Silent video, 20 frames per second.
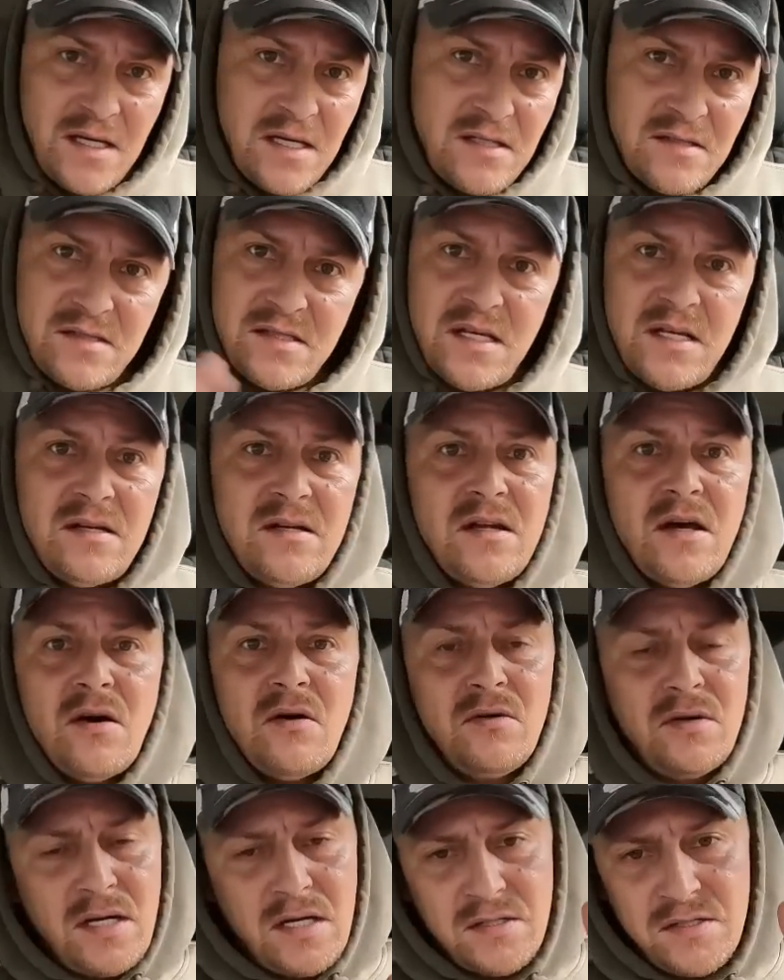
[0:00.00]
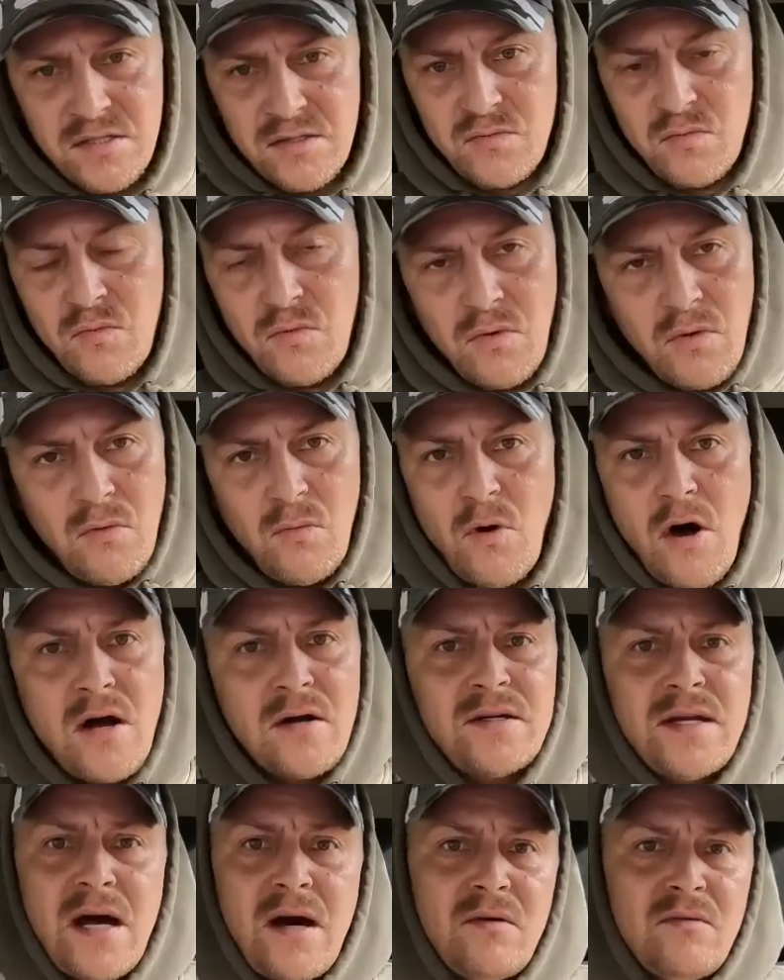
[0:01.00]
and said no and just
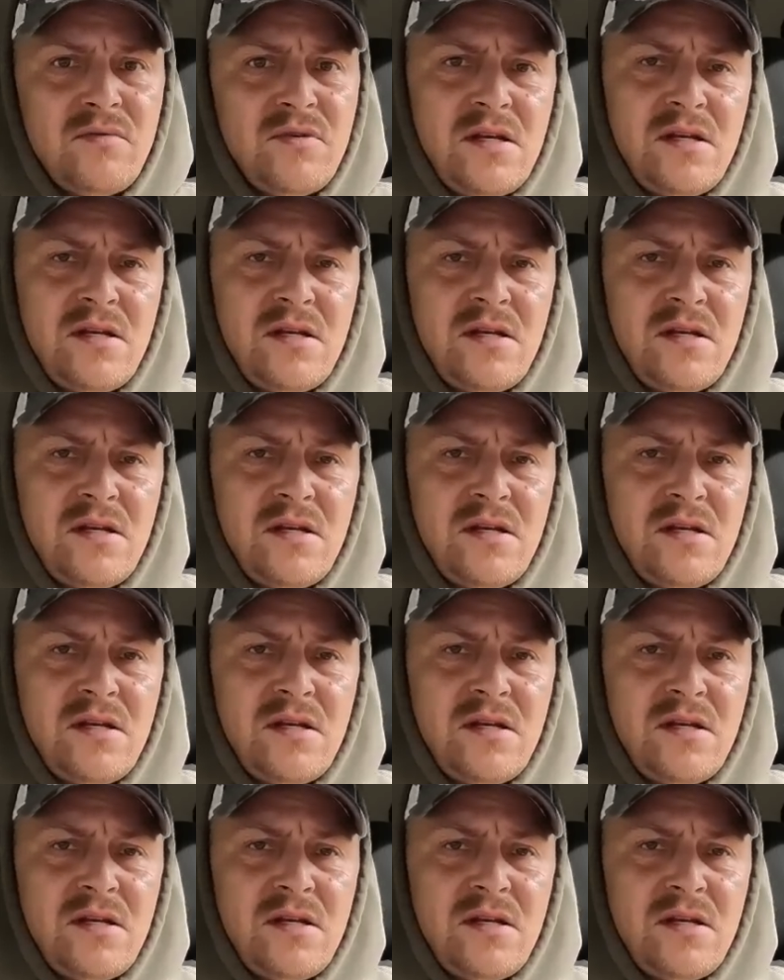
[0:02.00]
walked out.